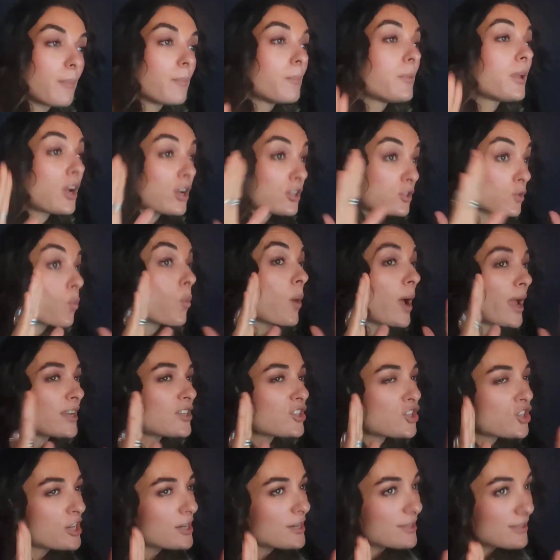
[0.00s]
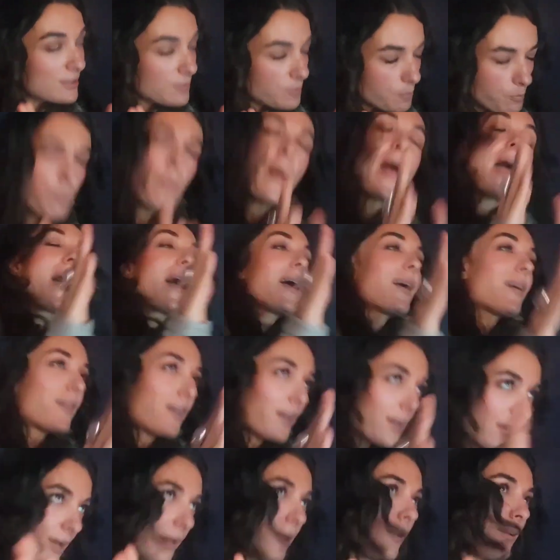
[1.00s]
Because when she's
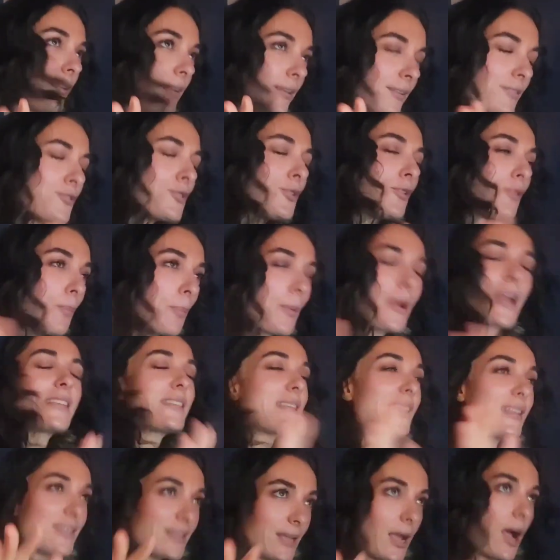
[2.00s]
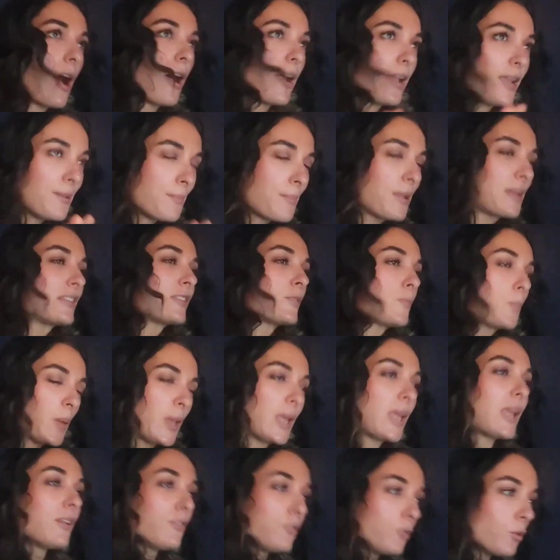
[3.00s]
back to the present time and
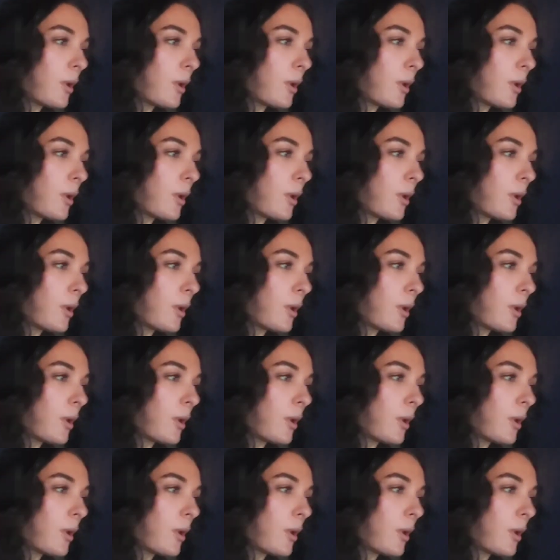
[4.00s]
speaking to